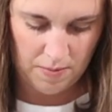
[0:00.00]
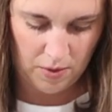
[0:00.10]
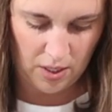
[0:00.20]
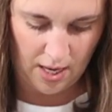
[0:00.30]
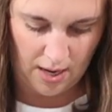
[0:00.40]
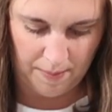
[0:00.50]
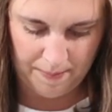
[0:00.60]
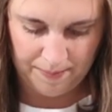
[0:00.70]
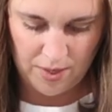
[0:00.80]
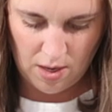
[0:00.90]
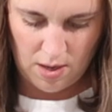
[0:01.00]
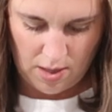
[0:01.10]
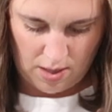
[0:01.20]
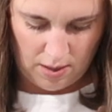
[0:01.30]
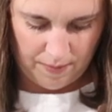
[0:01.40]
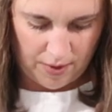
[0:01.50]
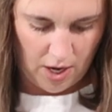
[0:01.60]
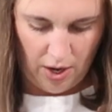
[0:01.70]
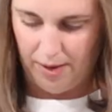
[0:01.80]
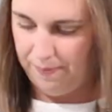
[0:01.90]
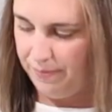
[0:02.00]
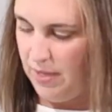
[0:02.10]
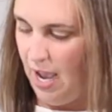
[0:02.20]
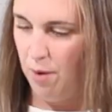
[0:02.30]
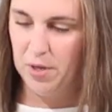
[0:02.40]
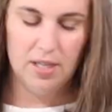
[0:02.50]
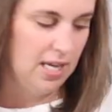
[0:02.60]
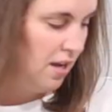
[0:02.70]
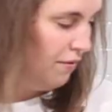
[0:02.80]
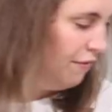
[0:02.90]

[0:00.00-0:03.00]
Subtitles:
I'm gonna all right, now I'm gonna take a